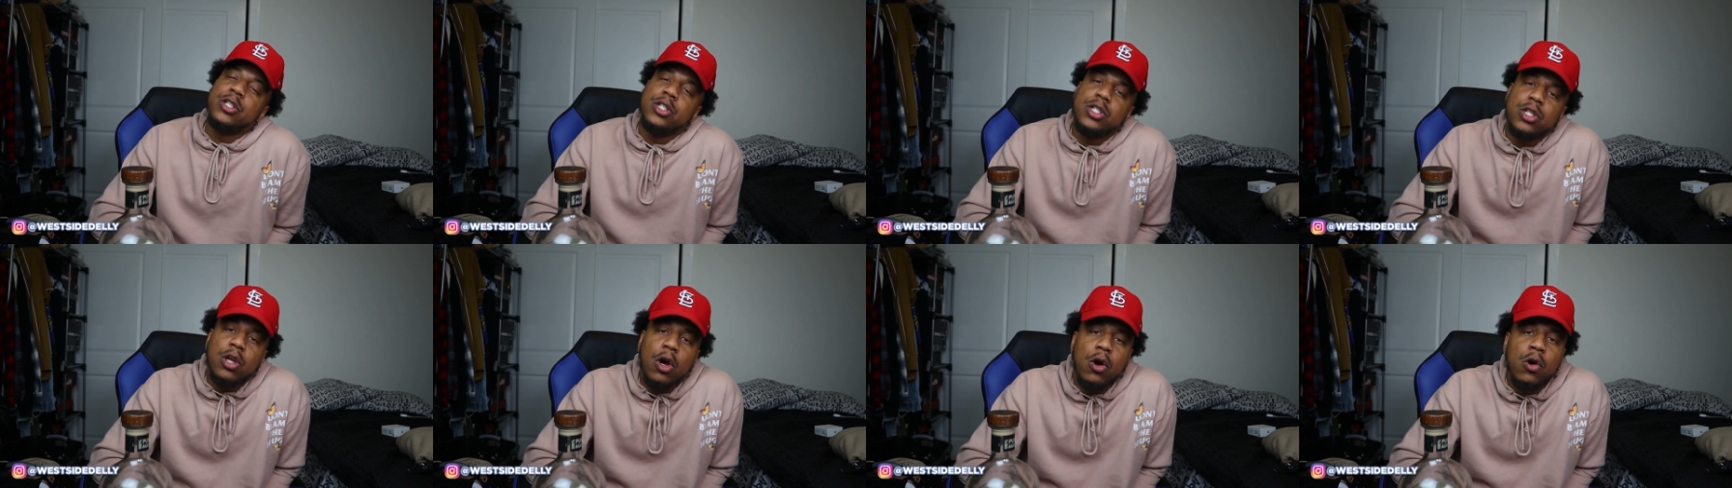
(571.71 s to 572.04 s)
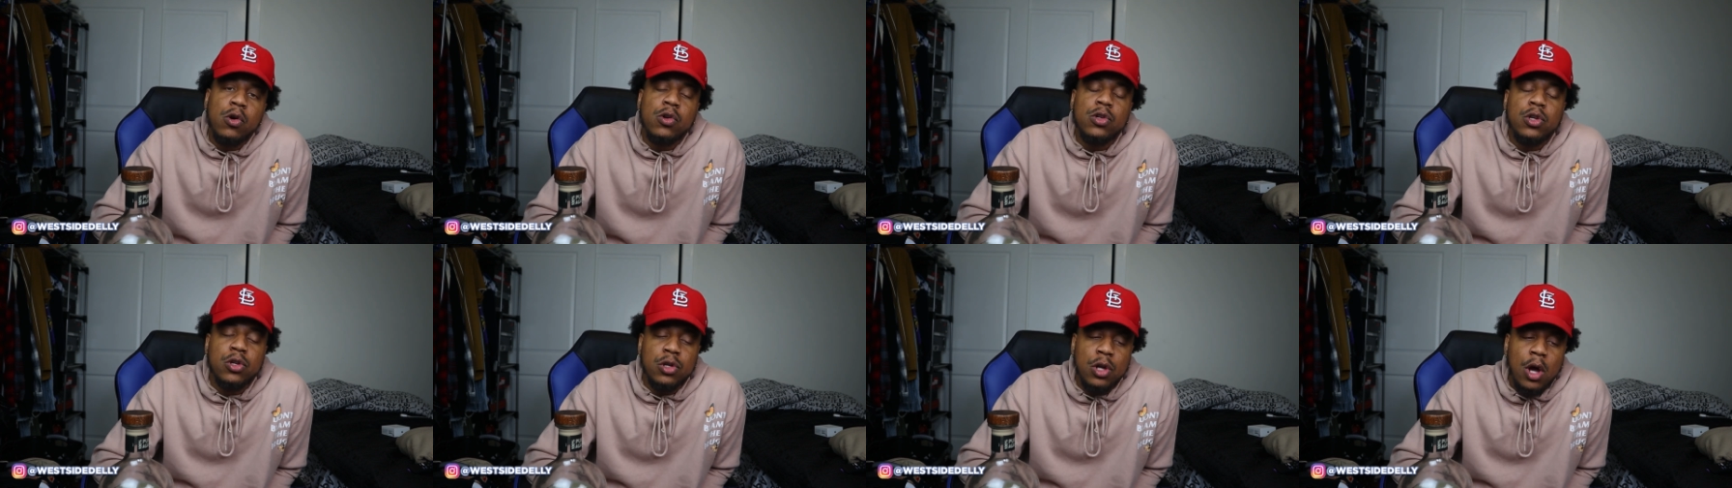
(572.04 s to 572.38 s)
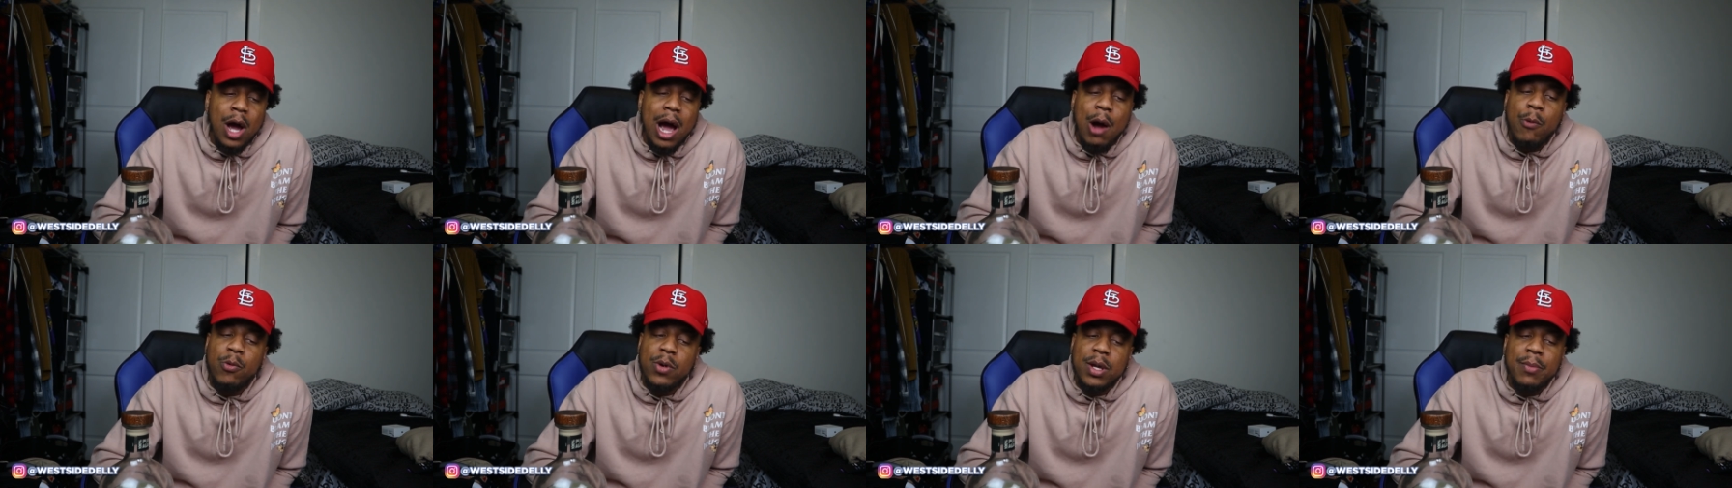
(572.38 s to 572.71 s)
So, you know,
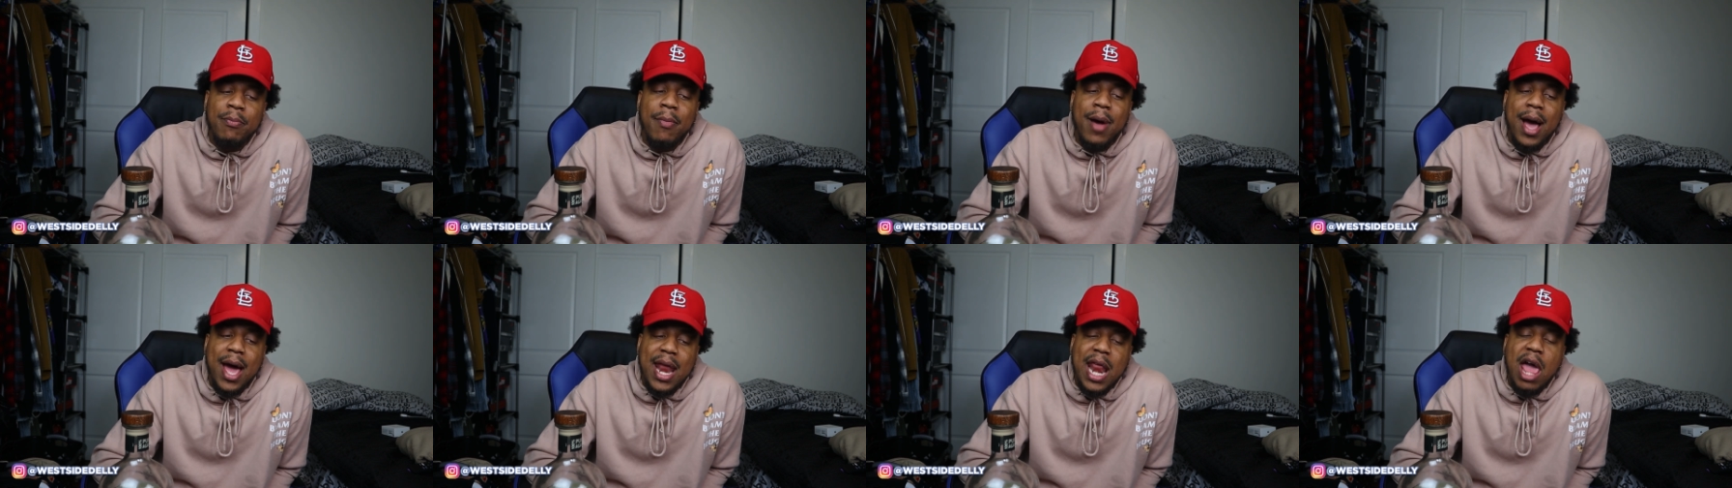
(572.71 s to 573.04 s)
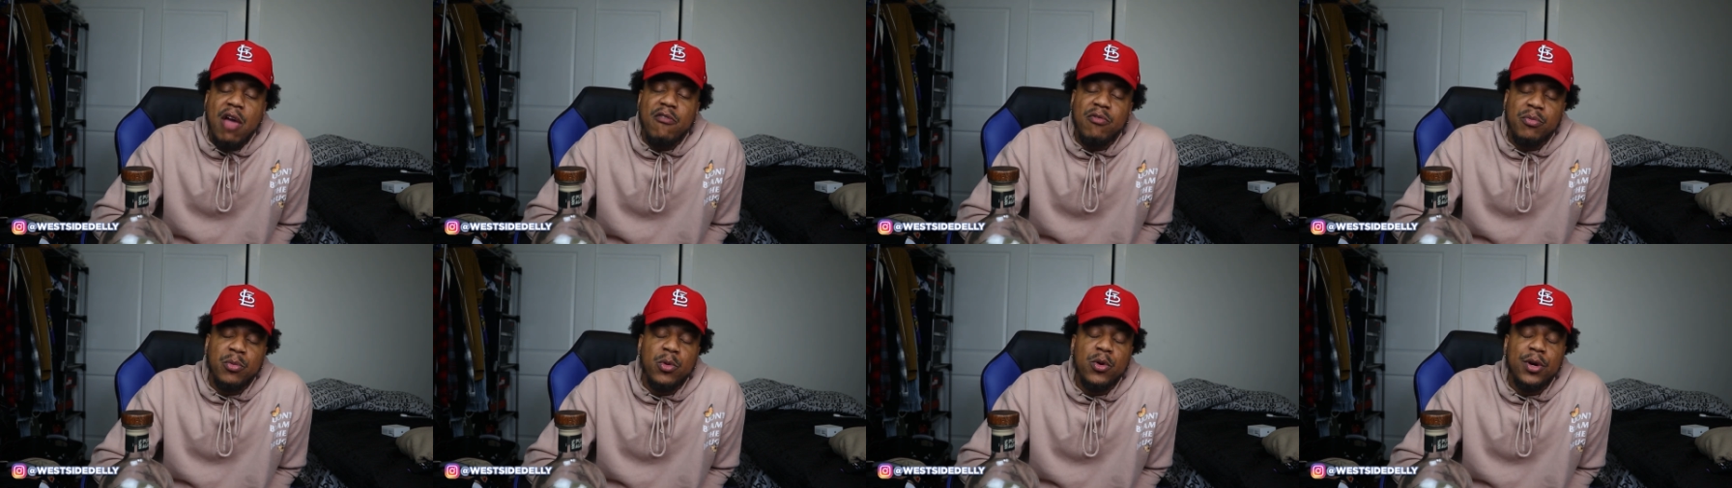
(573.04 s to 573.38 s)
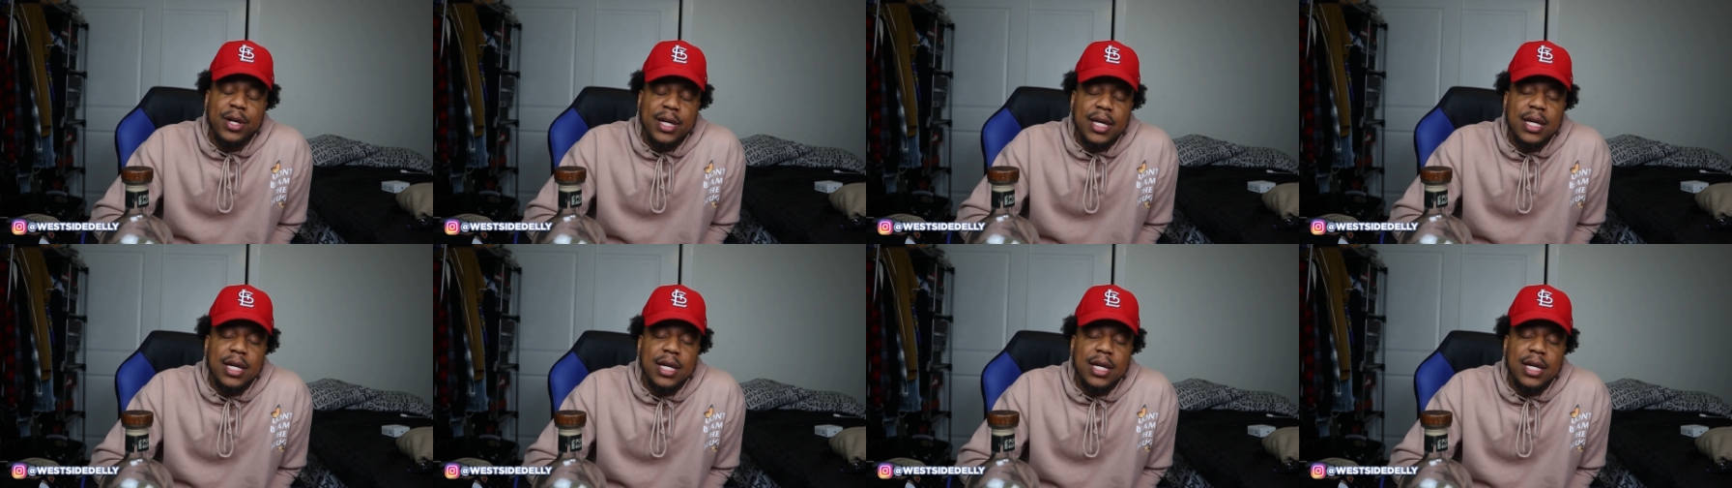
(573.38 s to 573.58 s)
I wouldn't mind having more